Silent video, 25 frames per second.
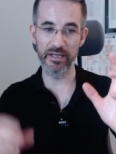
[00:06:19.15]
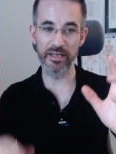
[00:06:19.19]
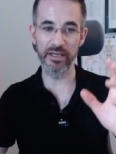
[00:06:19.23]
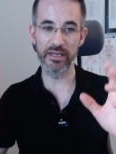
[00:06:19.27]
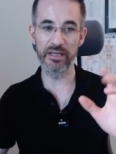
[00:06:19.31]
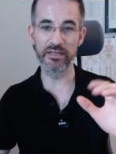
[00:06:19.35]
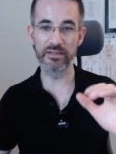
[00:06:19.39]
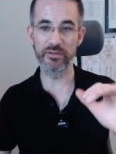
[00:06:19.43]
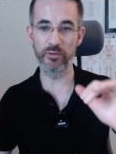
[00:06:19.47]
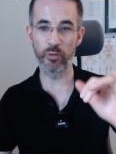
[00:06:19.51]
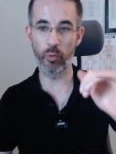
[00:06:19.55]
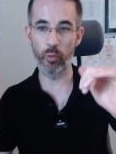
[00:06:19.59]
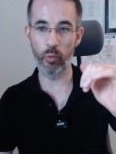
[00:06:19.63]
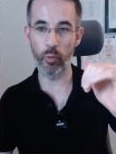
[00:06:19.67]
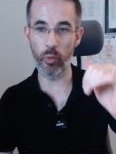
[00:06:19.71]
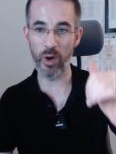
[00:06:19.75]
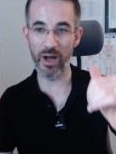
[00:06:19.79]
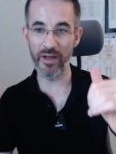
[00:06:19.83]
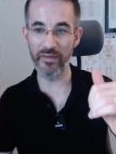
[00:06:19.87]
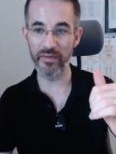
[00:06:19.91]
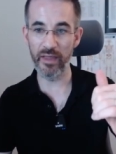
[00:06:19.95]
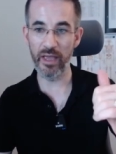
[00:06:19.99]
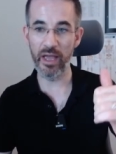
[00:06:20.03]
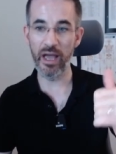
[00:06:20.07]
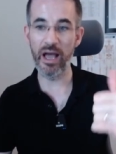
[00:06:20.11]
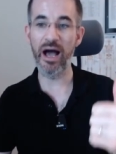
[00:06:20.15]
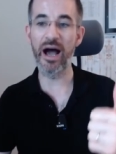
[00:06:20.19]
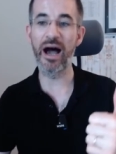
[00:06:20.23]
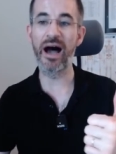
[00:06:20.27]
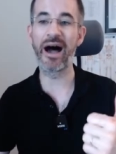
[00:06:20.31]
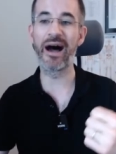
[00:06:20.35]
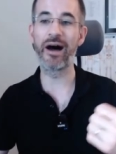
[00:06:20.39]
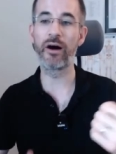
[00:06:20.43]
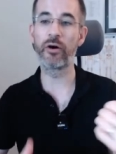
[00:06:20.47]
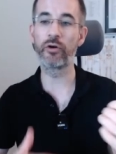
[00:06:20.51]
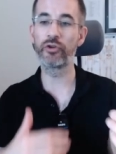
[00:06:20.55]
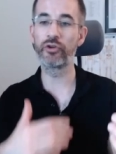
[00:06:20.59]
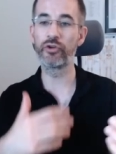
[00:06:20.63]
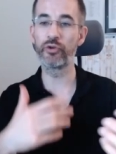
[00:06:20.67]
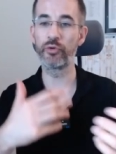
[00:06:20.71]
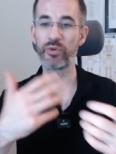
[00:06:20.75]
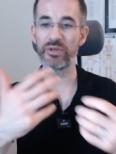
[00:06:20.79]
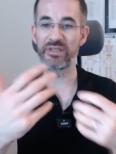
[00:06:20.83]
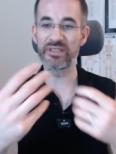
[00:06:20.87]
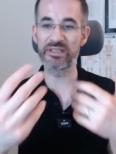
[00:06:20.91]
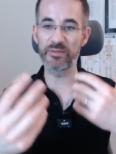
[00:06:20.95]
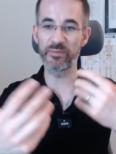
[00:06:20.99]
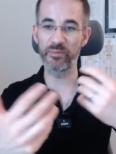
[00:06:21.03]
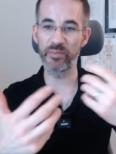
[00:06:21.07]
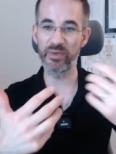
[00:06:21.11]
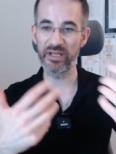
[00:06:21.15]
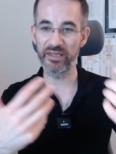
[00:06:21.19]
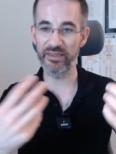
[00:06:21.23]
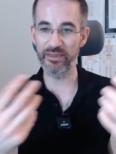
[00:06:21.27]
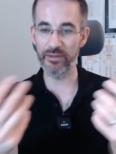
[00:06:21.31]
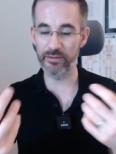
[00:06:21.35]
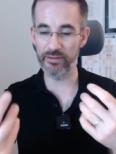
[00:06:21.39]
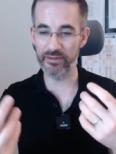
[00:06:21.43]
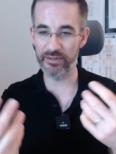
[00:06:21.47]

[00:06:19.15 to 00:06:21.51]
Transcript: Is one, how do we split the